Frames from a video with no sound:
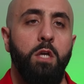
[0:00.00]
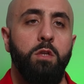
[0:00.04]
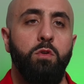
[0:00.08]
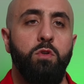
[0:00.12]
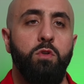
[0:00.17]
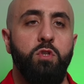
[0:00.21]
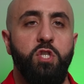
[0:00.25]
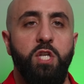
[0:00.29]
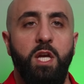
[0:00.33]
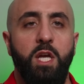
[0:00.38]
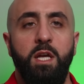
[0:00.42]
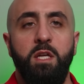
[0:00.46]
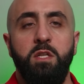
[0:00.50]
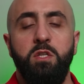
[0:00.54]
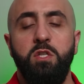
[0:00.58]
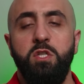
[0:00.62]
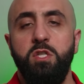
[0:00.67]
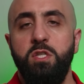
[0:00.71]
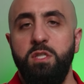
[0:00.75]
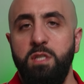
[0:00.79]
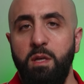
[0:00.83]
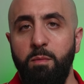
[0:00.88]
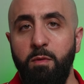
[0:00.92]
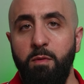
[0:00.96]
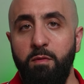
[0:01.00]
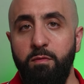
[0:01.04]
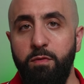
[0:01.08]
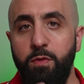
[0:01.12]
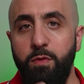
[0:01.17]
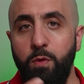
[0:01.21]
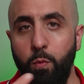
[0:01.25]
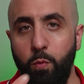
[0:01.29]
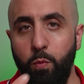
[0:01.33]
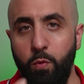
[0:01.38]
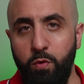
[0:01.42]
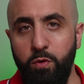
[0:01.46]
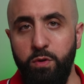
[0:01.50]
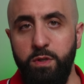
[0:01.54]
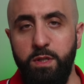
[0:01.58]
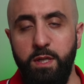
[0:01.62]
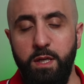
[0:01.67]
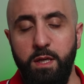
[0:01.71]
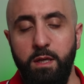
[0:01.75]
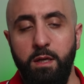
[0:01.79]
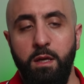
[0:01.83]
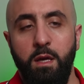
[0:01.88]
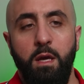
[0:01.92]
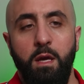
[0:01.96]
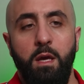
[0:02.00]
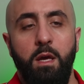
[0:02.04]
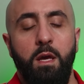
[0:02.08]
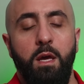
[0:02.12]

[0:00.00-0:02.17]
to change some of the wording